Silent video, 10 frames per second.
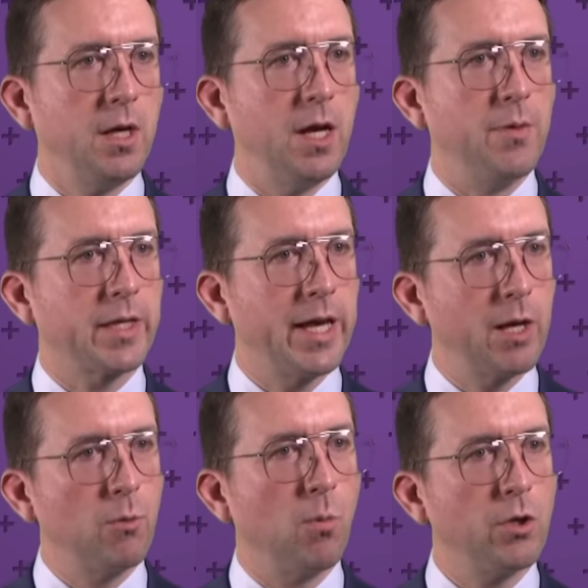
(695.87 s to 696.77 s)
and the
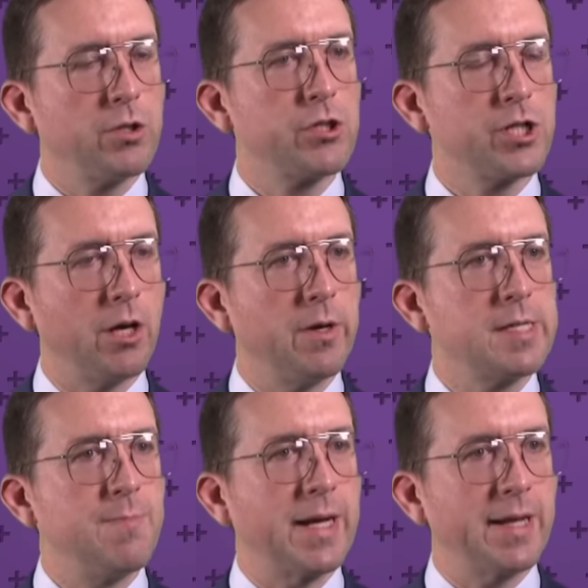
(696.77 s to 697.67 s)
king will want to show
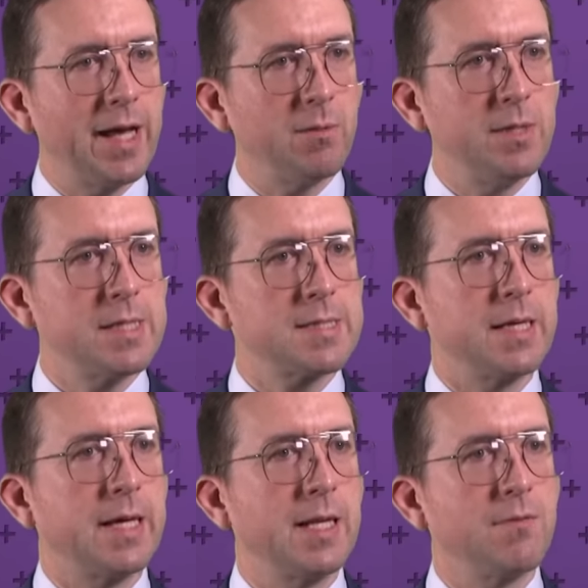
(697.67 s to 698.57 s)
he's magnanimous,
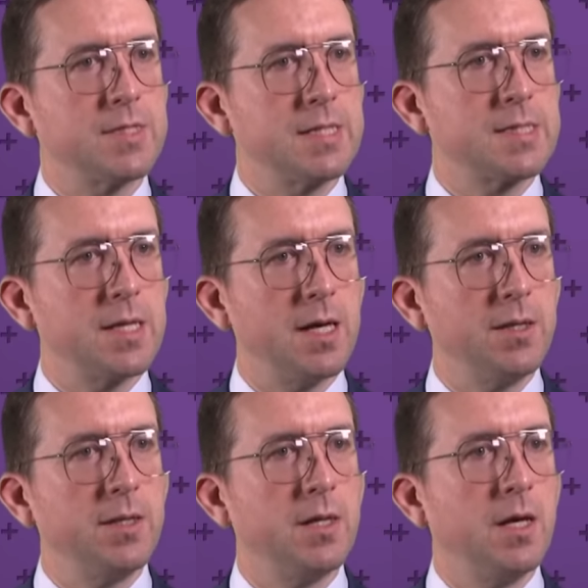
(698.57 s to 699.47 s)
that he loves his son.